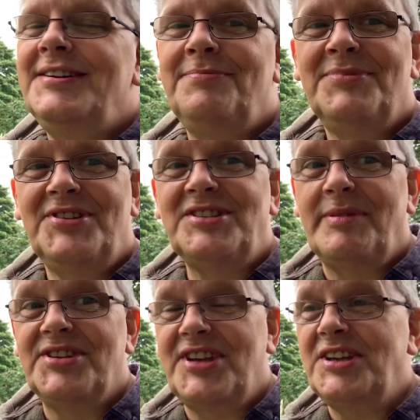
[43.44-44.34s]
Since I've
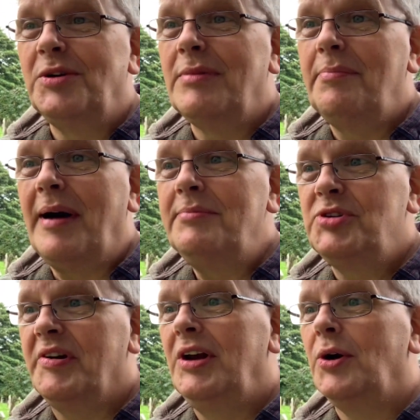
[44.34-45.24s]
been sitting on my bum
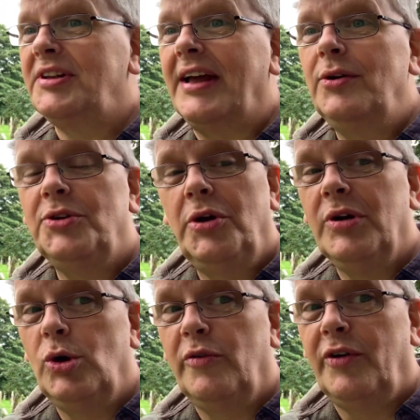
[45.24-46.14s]
during lockdown, not doing
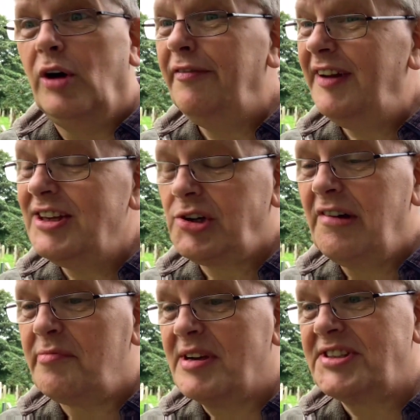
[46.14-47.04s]
an awful lot, feeling sorry
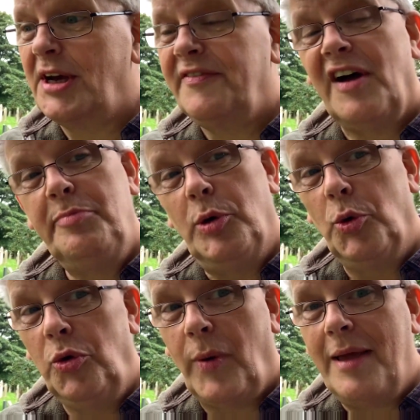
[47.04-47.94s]
for myself, I put all
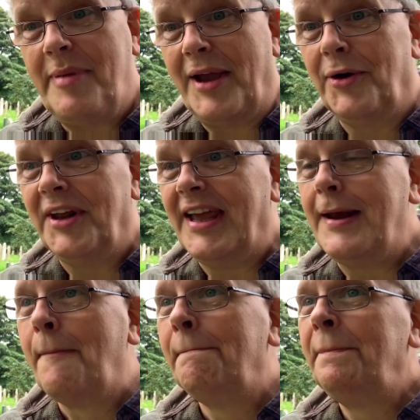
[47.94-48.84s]
the weight back on again.
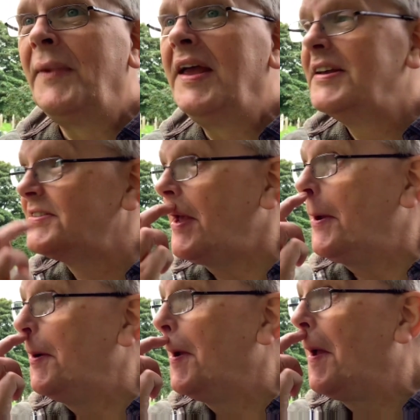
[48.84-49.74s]

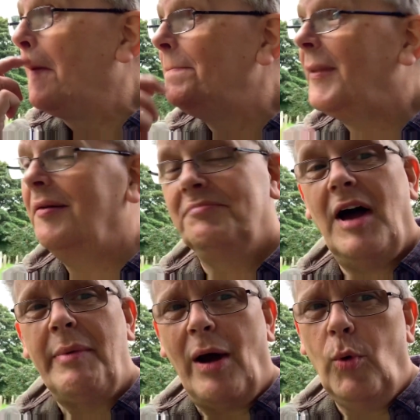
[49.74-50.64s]
So
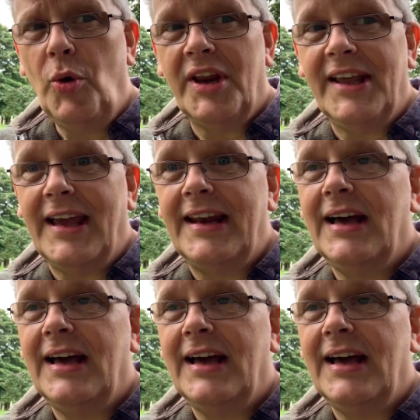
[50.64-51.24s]
I'm out walking again.